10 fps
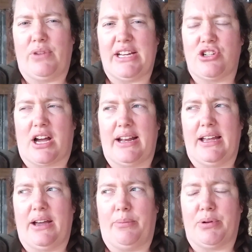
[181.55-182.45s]
We tried
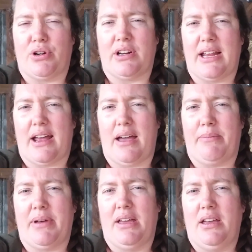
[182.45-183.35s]
helping her get up.
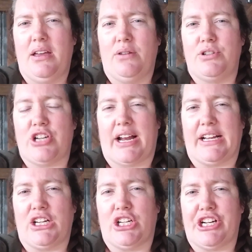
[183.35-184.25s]
We tried
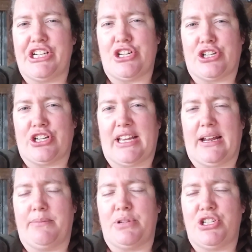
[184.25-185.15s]
encouraging her to get
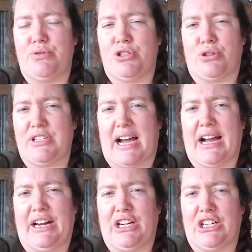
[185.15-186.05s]
up, but she was so
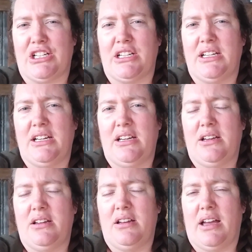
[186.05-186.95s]
tired.
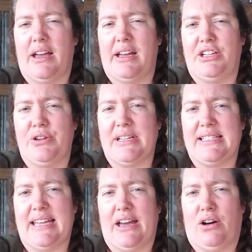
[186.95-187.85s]
You could
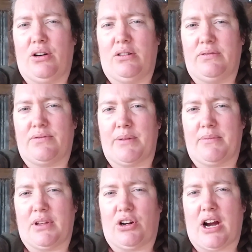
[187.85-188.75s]
tell
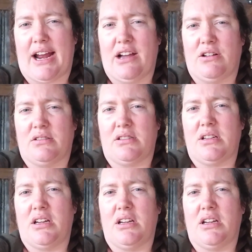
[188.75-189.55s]
from the ground.